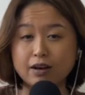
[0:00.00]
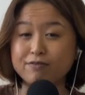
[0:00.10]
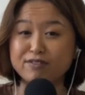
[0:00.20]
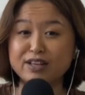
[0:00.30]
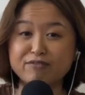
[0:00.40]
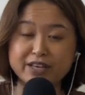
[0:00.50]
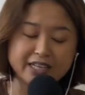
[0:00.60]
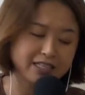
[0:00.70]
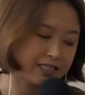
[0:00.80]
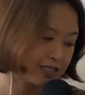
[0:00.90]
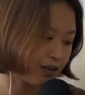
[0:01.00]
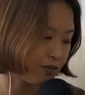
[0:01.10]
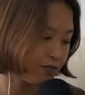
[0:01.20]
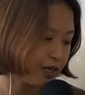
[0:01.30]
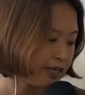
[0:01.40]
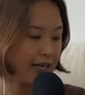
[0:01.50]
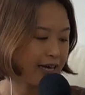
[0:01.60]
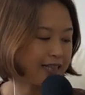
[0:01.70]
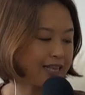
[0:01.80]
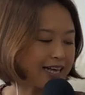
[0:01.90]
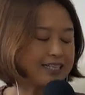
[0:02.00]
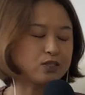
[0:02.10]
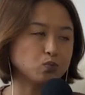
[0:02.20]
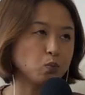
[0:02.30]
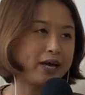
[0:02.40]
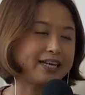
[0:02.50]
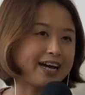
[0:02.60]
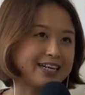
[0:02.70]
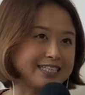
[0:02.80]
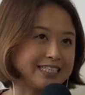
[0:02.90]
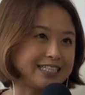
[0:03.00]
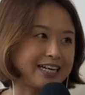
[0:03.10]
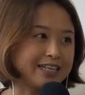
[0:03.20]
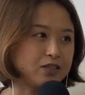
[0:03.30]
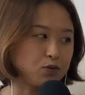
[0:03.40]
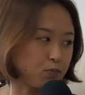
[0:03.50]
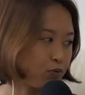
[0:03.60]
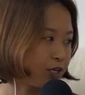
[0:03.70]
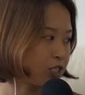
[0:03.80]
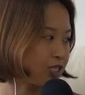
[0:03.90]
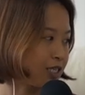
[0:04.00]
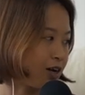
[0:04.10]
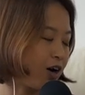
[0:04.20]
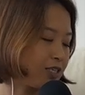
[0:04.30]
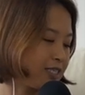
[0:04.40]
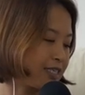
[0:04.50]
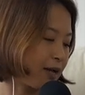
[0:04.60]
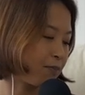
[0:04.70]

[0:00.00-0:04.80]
of living itself? And that is when I decided to preach the concept